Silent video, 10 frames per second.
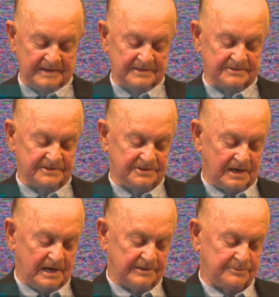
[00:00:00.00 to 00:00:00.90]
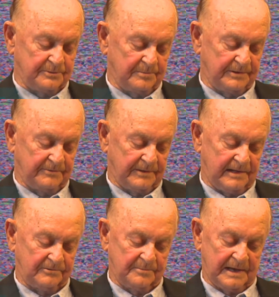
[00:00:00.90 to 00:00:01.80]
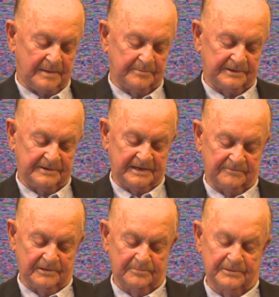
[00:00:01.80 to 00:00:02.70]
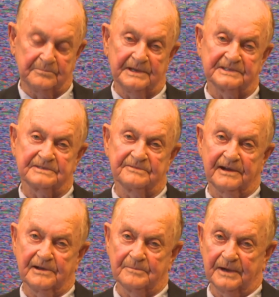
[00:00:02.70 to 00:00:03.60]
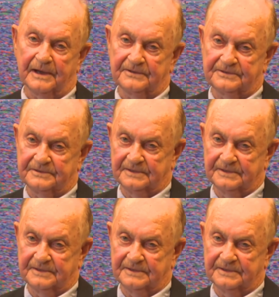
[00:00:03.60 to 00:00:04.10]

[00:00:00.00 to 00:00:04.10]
Sir Charles will be well remembered and will be missed very much.